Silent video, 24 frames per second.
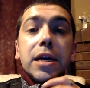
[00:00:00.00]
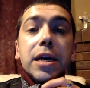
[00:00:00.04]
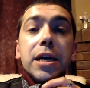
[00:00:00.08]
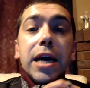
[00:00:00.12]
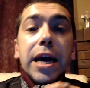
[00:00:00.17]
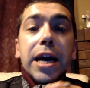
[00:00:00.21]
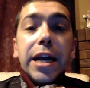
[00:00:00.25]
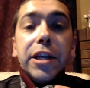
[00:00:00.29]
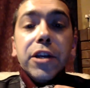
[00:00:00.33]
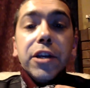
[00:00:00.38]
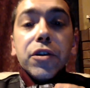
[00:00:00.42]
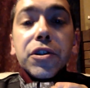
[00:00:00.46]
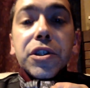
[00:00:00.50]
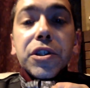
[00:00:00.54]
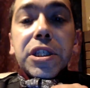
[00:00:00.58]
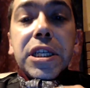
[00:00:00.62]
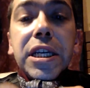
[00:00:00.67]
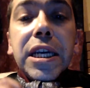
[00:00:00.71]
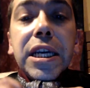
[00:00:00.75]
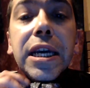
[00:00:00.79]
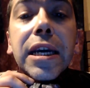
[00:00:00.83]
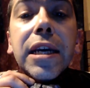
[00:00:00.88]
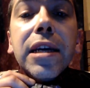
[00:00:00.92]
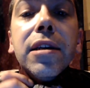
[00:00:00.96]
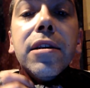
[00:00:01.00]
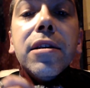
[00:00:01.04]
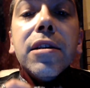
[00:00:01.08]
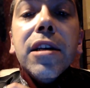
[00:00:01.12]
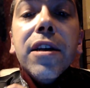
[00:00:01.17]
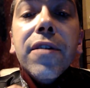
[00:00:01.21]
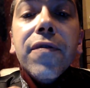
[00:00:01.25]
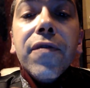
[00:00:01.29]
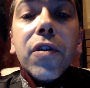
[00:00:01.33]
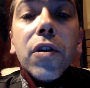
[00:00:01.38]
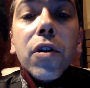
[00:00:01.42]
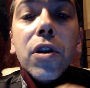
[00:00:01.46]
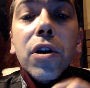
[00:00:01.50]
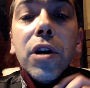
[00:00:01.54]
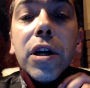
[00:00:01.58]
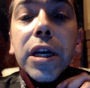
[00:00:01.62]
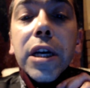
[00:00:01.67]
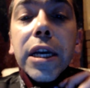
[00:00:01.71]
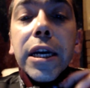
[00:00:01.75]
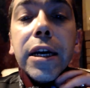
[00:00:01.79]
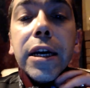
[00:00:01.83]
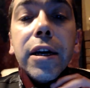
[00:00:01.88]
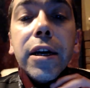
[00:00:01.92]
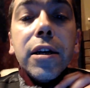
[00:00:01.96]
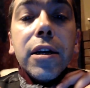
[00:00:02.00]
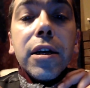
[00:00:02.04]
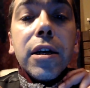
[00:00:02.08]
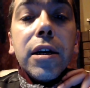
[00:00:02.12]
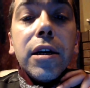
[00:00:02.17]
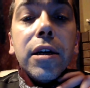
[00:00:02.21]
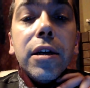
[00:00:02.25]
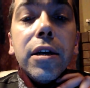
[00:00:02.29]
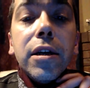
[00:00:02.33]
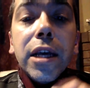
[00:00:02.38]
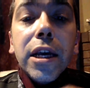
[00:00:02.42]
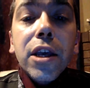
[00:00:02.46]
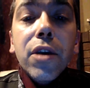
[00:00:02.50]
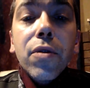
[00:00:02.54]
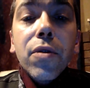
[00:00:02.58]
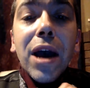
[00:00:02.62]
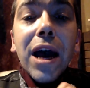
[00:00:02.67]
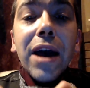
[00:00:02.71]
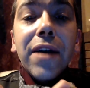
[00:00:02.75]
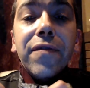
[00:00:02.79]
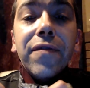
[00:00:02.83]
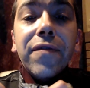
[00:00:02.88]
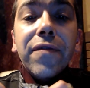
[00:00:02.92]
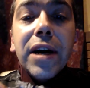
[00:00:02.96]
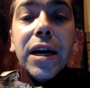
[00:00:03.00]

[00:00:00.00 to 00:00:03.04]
And you'll see, if you look here, that you have